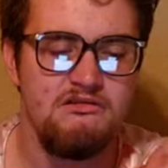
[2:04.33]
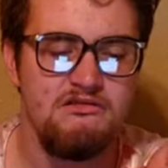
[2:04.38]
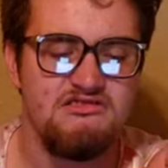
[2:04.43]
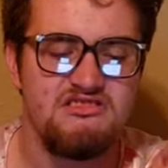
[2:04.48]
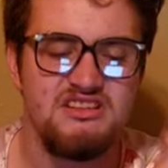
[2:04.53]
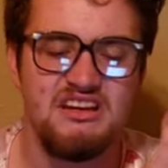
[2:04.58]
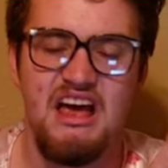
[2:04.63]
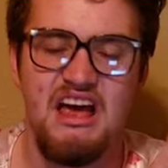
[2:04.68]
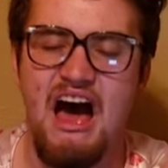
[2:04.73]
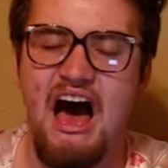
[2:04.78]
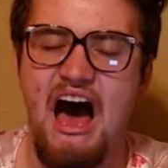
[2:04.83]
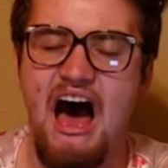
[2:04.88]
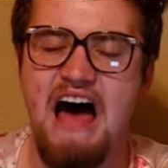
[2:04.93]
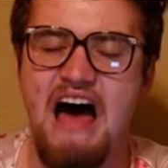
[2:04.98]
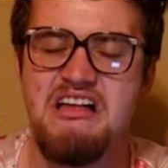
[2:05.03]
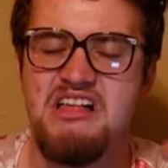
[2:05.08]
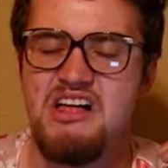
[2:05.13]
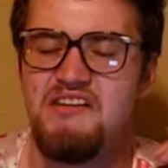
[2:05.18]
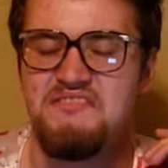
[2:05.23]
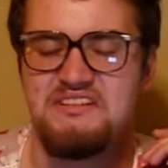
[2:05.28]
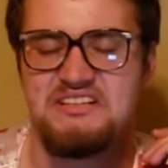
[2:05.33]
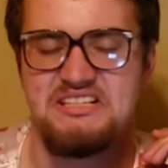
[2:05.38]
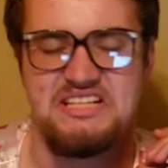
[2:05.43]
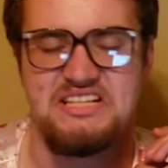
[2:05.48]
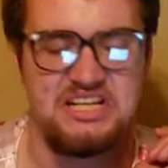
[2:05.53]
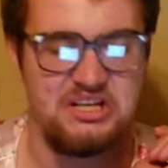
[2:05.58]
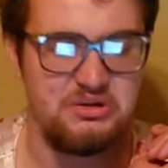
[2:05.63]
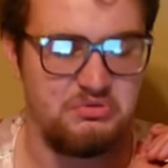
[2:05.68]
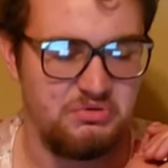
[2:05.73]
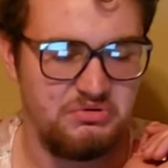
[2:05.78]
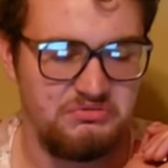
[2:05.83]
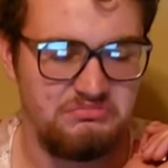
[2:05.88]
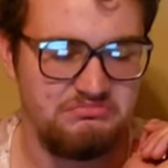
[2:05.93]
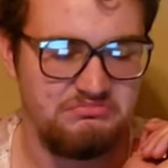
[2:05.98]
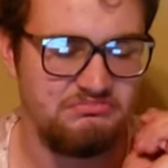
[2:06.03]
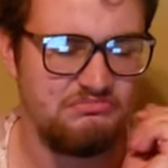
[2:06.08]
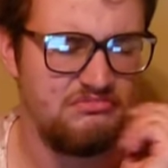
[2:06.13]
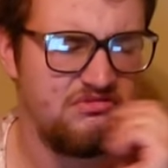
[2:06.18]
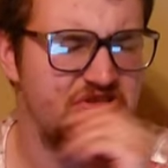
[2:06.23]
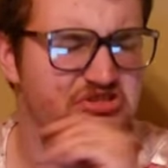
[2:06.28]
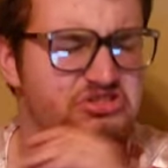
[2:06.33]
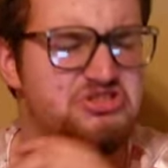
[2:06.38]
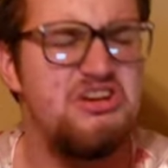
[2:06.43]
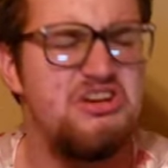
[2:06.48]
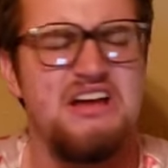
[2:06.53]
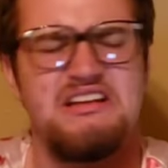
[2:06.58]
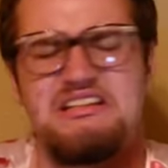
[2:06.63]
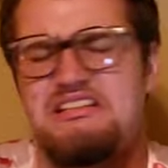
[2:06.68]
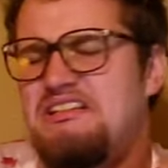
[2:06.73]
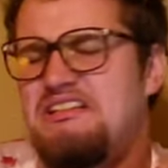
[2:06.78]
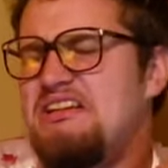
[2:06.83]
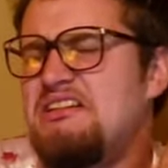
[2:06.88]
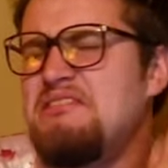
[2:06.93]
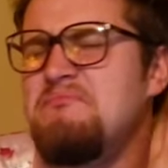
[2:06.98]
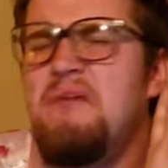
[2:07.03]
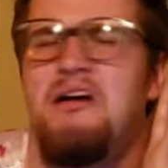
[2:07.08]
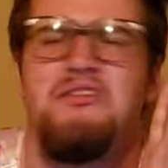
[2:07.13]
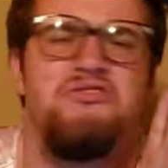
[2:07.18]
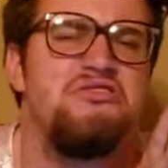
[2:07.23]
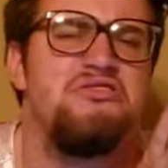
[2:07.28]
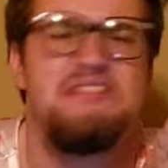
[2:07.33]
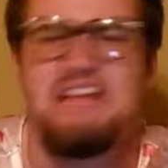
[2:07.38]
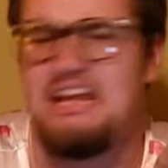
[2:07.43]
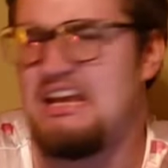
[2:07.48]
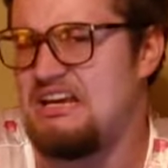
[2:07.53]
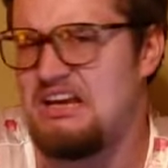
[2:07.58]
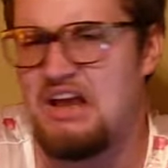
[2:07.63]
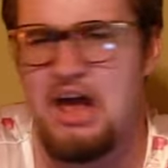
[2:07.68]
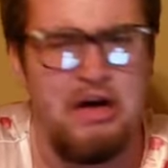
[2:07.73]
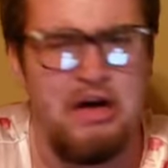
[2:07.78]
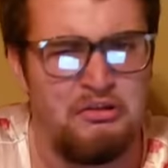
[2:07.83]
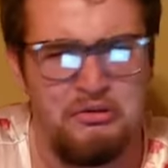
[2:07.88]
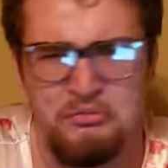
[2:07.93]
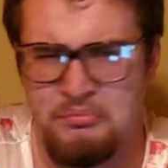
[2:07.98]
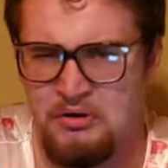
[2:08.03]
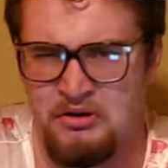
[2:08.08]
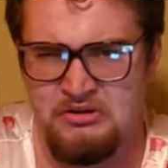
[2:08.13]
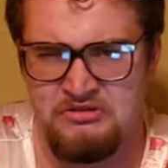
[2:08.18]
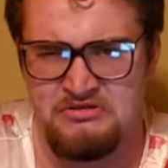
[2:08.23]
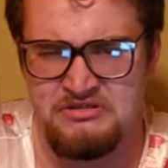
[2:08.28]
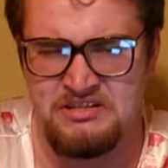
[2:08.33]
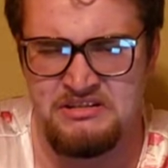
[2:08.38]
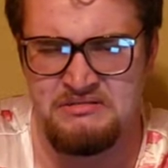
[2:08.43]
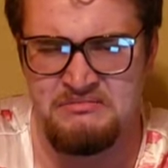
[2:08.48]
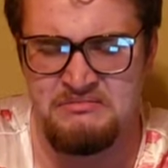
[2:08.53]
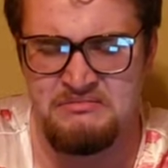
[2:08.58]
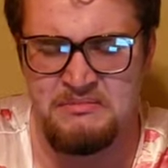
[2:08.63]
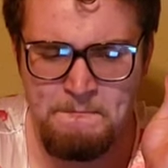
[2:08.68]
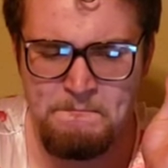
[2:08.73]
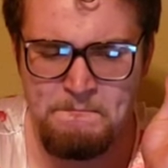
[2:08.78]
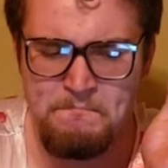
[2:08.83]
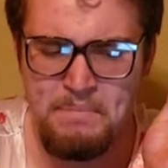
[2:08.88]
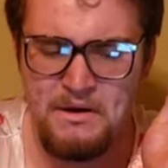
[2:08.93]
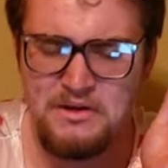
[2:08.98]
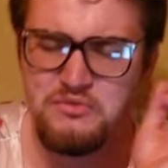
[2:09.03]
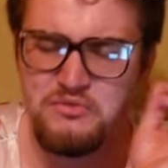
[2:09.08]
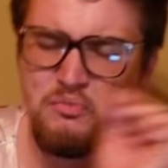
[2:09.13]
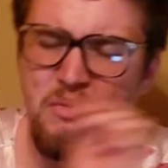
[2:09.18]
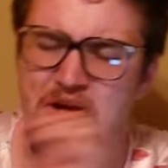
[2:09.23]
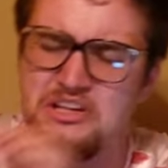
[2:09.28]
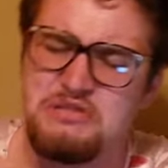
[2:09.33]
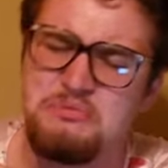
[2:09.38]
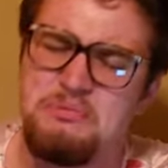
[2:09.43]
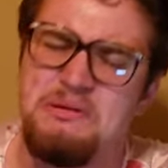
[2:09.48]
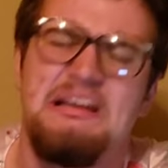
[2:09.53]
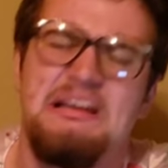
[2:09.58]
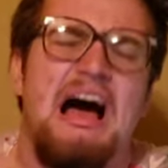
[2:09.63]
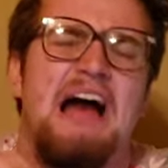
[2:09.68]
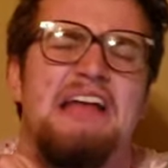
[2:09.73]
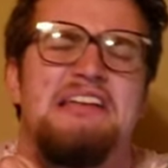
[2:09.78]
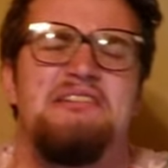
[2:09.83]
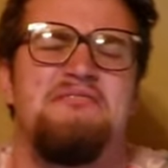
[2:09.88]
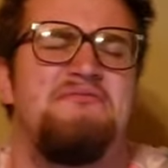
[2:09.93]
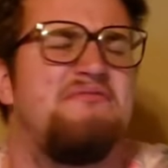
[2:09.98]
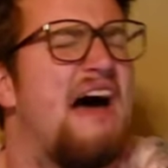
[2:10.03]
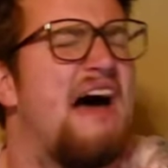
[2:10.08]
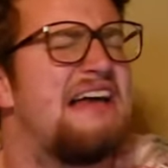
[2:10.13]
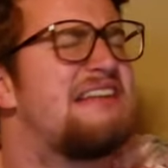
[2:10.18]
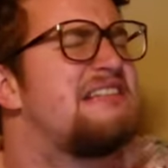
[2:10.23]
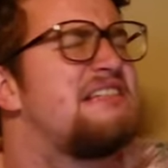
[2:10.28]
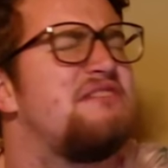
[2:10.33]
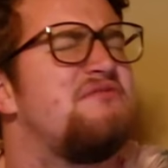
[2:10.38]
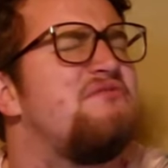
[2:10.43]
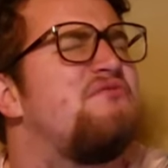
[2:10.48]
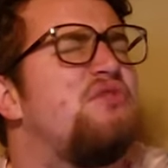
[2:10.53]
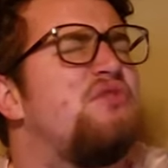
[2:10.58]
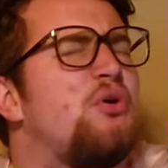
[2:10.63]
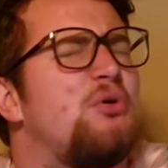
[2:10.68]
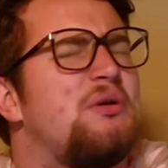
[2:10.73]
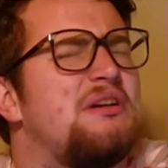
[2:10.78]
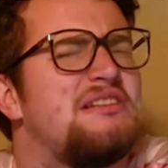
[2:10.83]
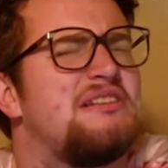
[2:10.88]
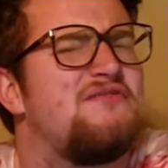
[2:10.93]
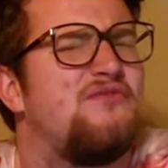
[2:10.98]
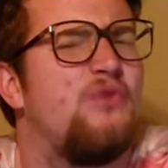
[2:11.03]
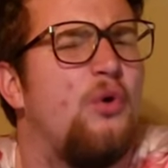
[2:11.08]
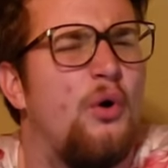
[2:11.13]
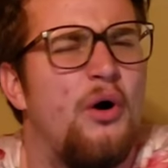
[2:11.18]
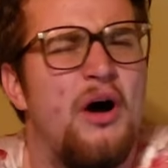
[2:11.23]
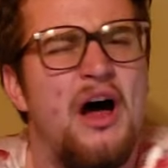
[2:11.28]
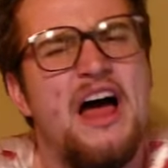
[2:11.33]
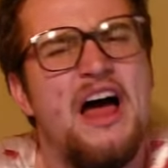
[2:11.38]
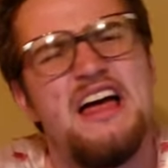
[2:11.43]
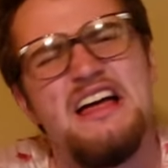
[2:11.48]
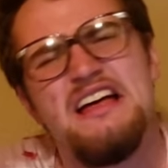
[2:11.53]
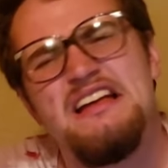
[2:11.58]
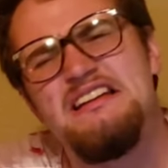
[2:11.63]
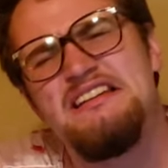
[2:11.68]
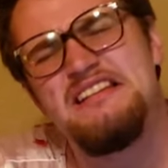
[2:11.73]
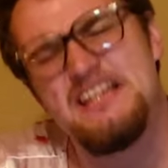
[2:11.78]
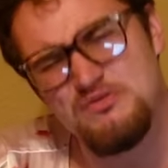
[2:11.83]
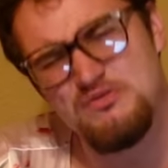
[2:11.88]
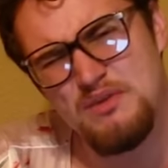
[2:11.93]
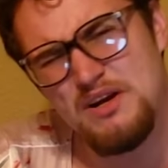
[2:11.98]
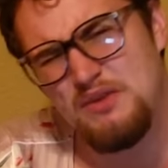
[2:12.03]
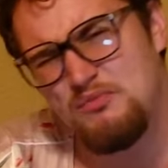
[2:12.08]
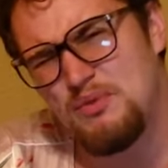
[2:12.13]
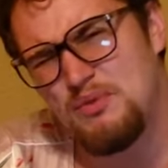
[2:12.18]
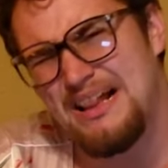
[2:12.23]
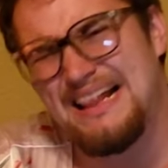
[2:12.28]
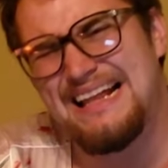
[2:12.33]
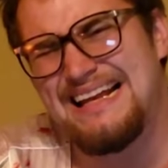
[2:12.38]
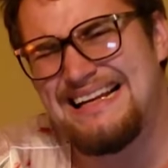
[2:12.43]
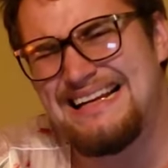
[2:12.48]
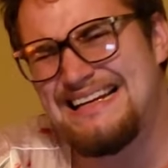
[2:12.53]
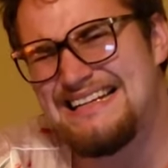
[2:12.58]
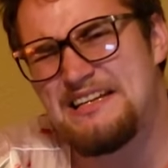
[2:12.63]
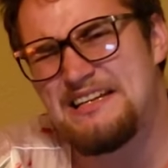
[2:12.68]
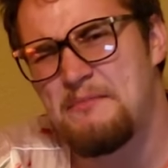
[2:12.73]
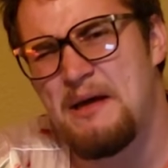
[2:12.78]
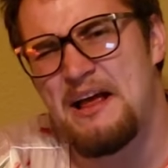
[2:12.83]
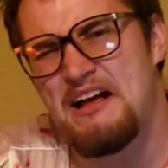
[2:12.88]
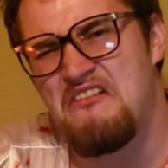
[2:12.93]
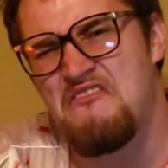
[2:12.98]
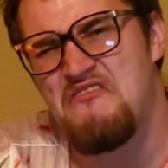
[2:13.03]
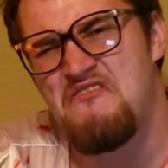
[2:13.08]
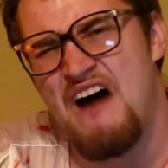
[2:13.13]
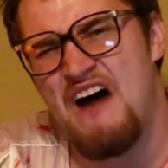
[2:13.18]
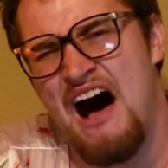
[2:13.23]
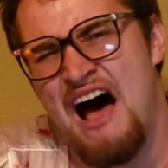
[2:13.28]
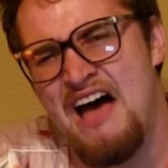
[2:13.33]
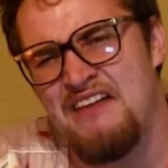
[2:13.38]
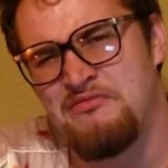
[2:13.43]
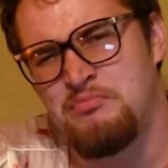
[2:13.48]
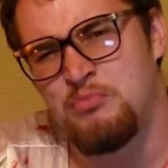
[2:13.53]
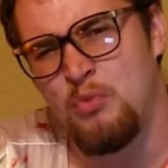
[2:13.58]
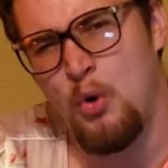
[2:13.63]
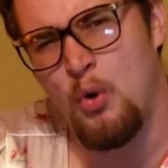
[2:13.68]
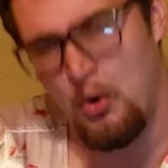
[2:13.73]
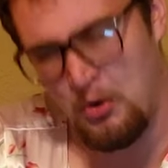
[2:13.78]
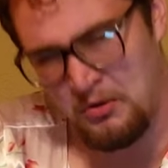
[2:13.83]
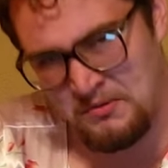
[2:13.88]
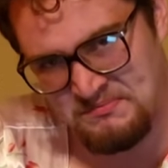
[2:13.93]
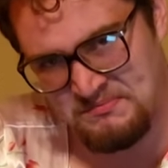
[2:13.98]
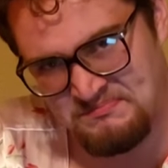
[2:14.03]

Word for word: You see, I love a sequel just as much as any other person. But once we got to Fast and Furious 4, did we really need to make five more?